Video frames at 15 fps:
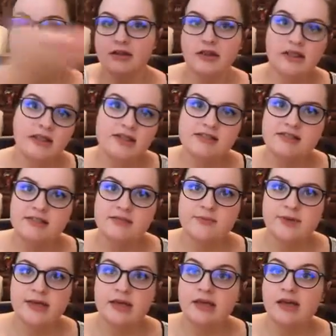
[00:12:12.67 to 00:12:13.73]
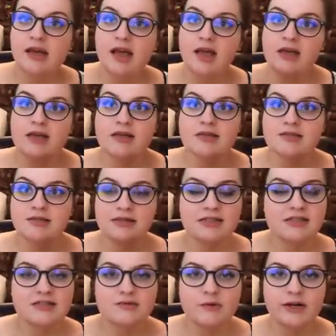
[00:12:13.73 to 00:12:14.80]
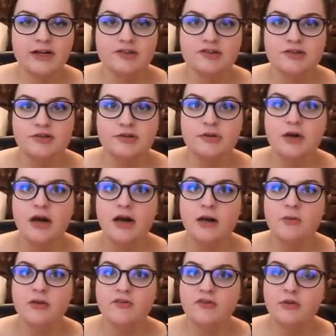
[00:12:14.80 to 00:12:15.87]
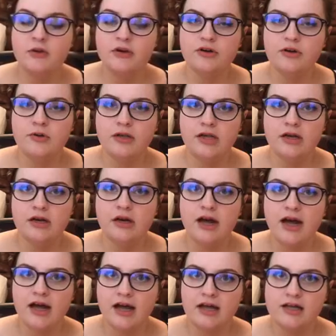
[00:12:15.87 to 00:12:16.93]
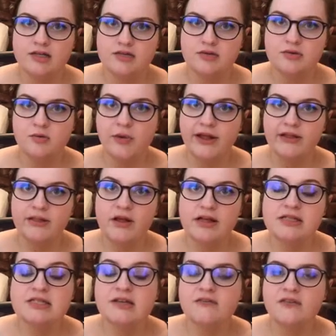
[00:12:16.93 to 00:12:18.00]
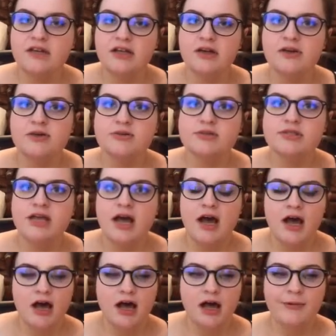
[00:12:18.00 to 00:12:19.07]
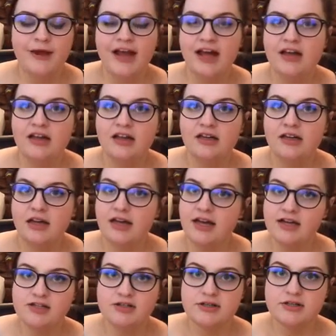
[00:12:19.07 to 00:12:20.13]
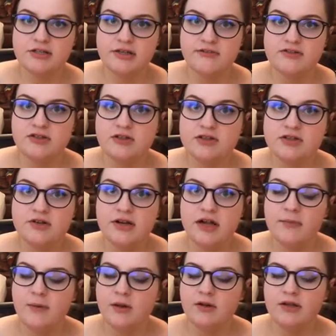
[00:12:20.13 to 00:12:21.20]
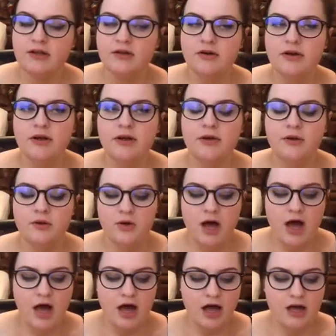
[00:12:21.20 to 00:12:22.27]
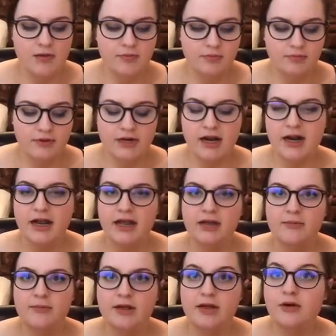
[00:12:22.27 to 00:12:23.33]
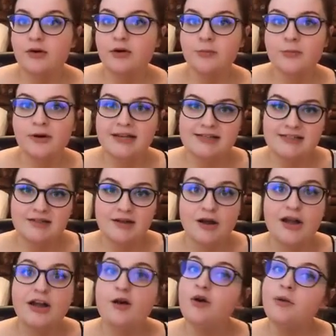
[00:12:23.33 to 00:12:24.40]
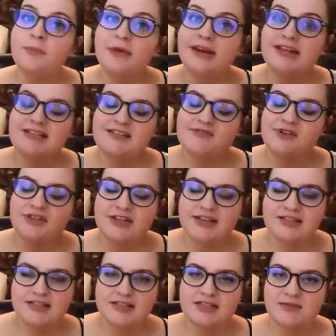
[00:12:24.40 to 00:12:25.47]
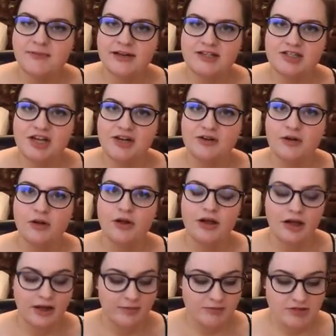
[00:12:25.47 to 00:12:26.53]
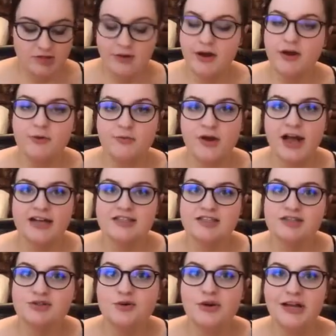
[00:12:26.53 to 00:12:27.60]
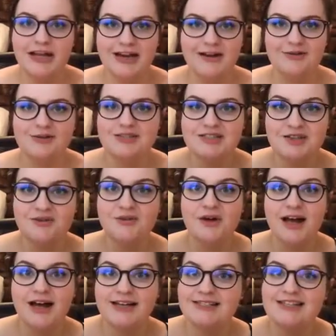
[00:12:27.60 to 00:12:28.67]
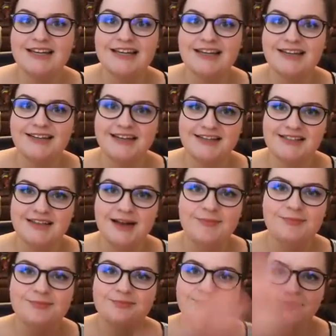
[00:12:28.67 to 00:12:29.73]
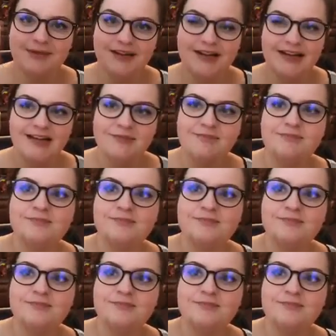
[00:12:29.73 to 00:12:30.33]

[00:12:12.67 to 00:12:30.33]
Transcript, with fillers: this is me and this is what I do. Um, if you are new here, I do weight loss videos. Um, I had gastric sleeve surgery about a year ago, um, but I am incorporating incorporating different things into my channel. Um, so I hope you guys enjoy and I will see you guys again next time. Bye!